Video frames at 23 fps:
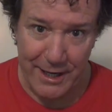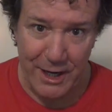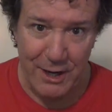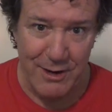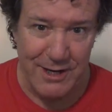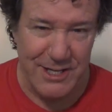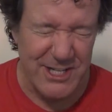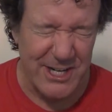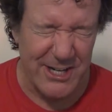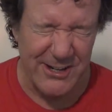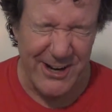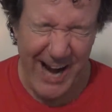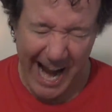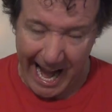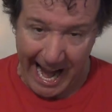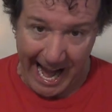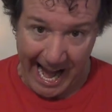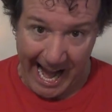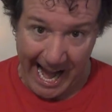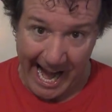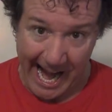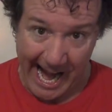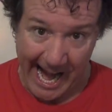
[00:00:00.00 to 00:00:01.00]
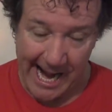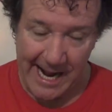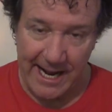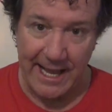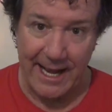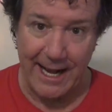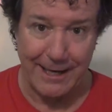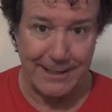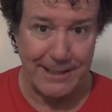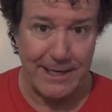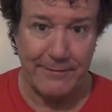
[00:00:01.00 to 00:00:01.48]
know it's you.
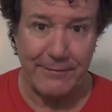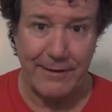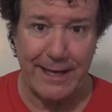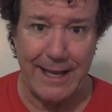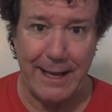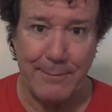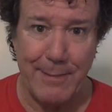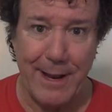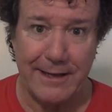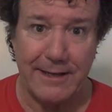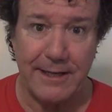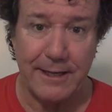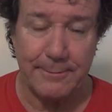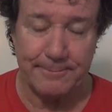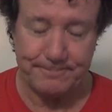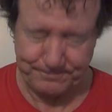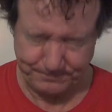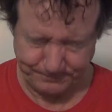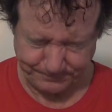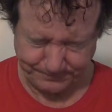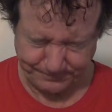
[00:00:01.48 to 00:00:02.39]
And I'll definitely get back to you.